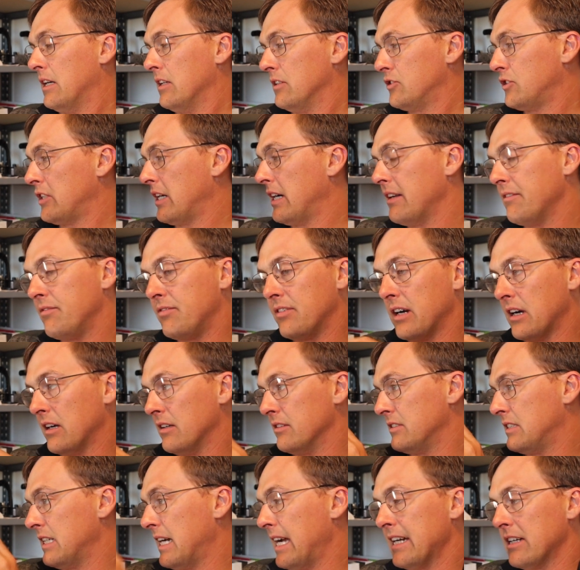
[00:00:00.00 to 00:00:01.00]
trying to figure
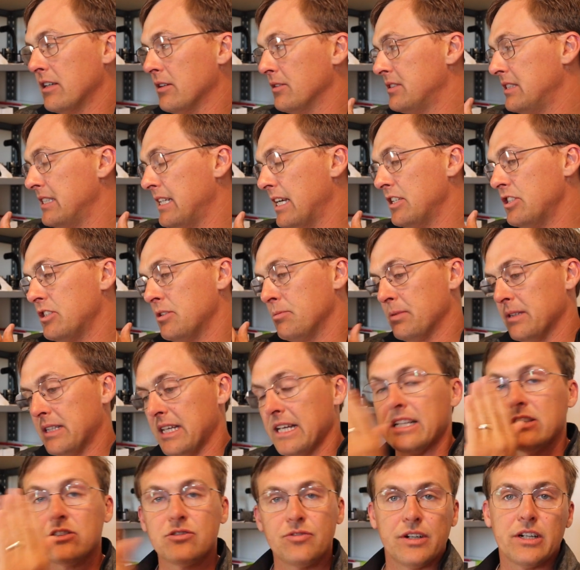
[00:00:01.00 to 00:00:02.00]
out, diagnose the engine, but
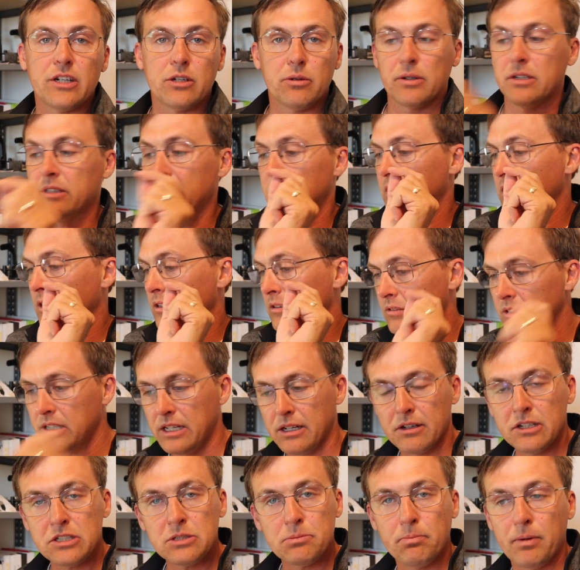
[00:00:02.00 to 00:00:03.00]
then it's very quickly, you know,
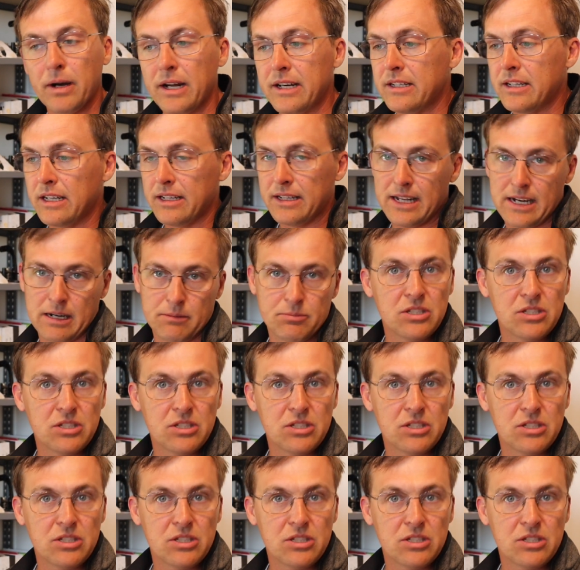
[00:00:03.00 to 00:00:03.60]
nearest button, and then I'm